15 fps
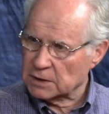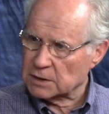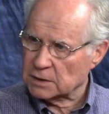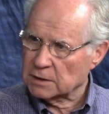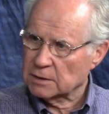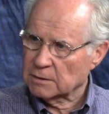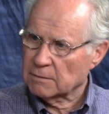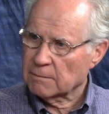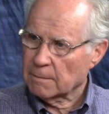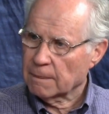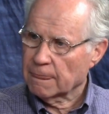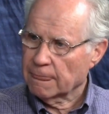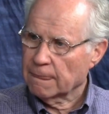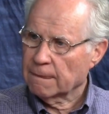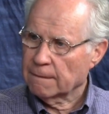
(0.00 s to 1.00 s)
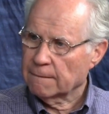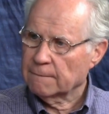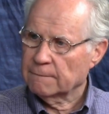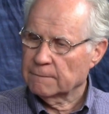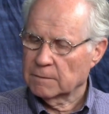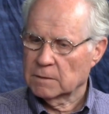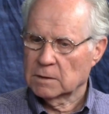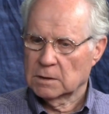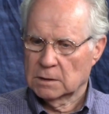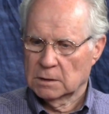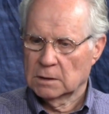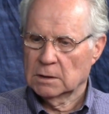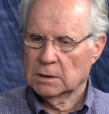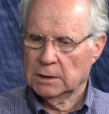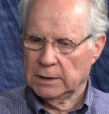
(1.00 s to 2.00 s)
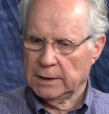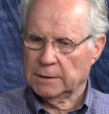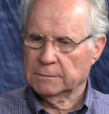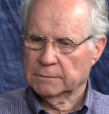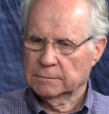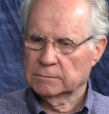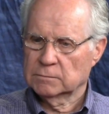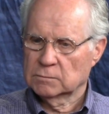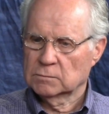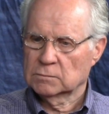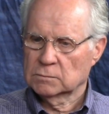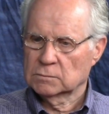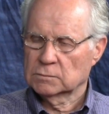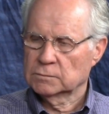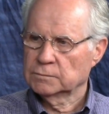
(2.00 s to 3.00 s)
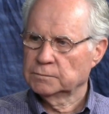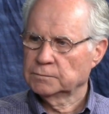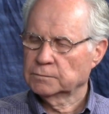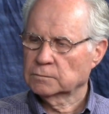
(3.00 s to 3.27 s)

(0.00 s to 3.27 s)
praising and the teaching and so yeah. yeah. You know, it's